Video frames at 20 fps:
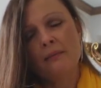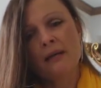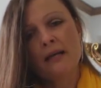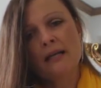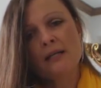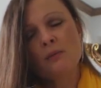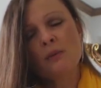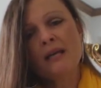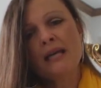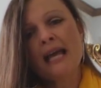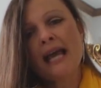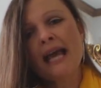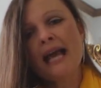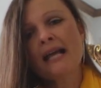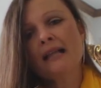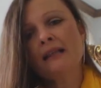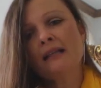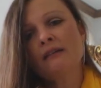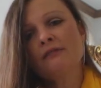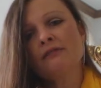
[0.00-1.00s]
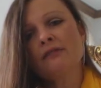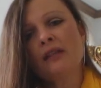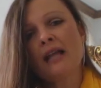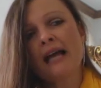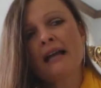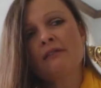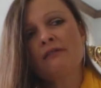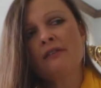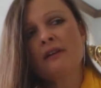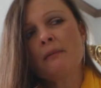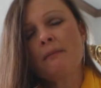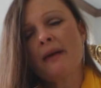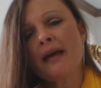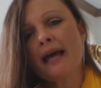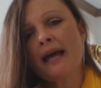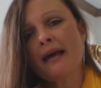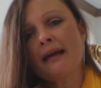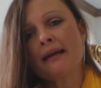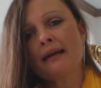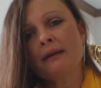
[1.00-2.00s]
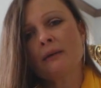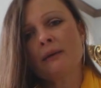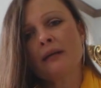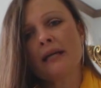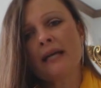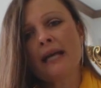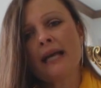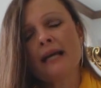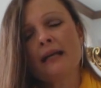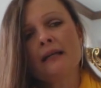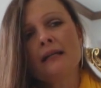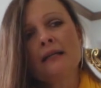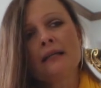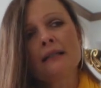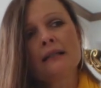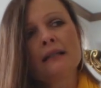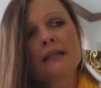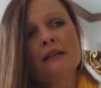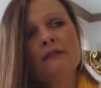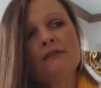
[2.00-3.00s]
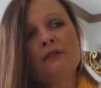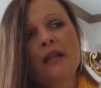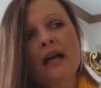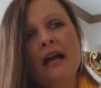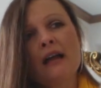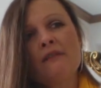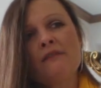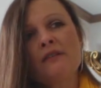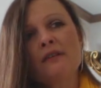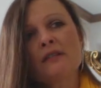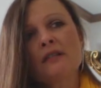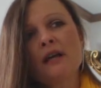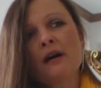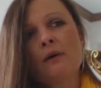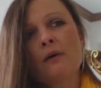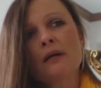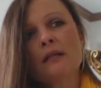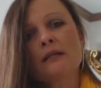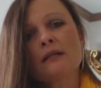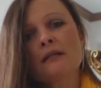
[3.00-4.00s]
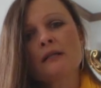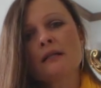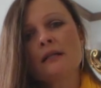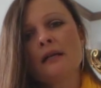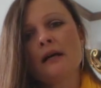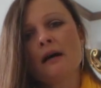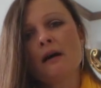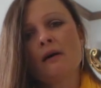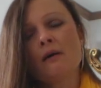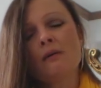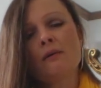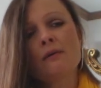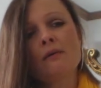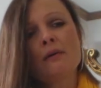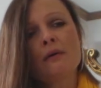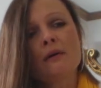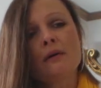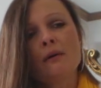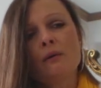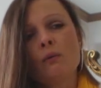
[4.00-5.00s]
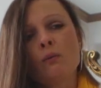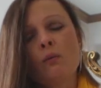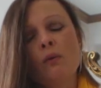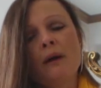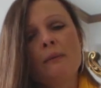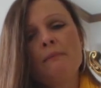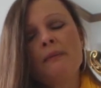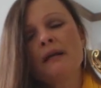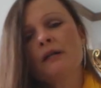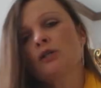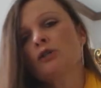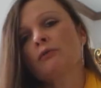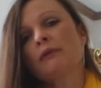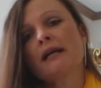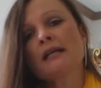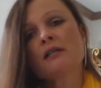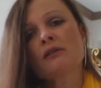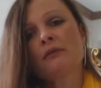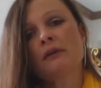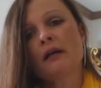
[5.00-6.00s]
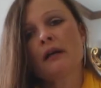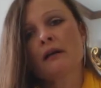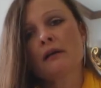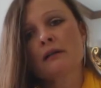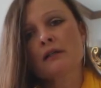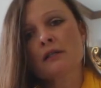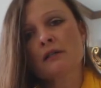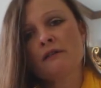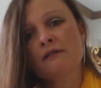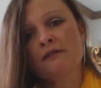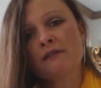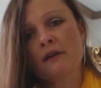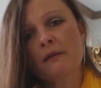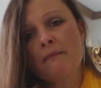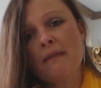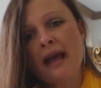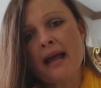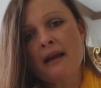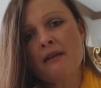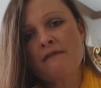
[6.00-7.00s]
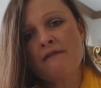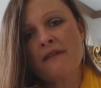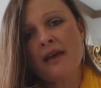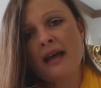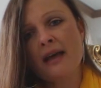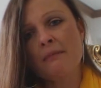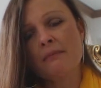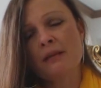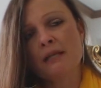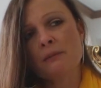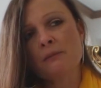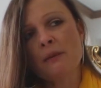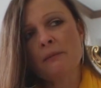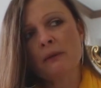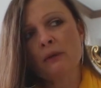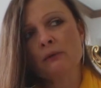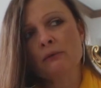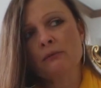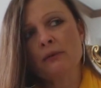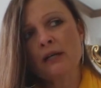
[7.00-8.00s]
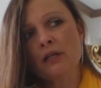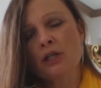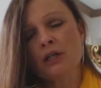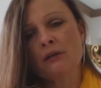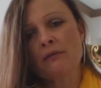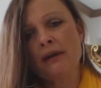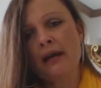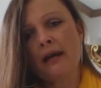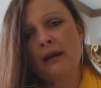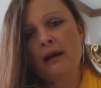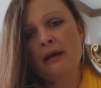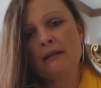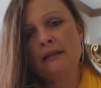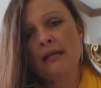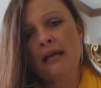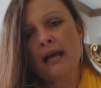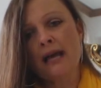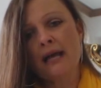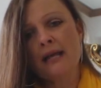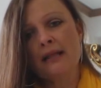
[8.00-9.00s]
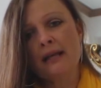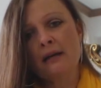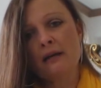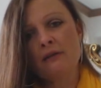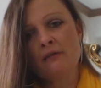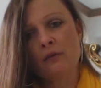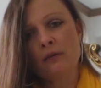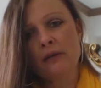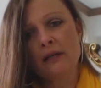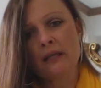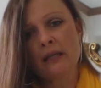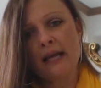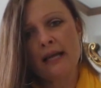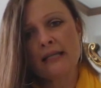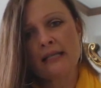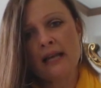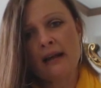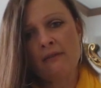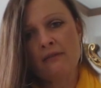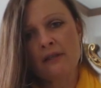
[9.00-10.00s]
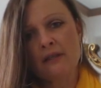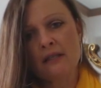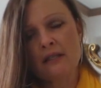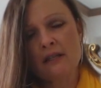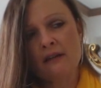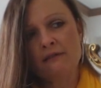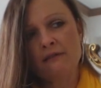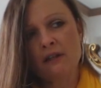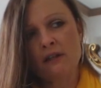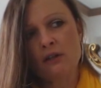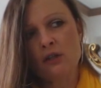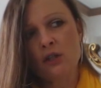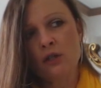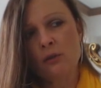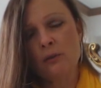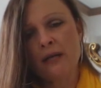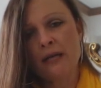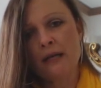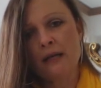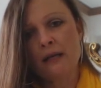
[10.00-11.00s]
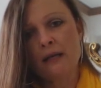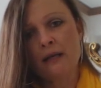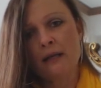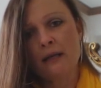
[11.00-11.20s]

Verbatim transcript: Because we can't live life in a panic. We can't live life as though it's, you know, one big dress rehearsal for a main event because people are rushing around all day. They don't even realize half of the stuff they're doing.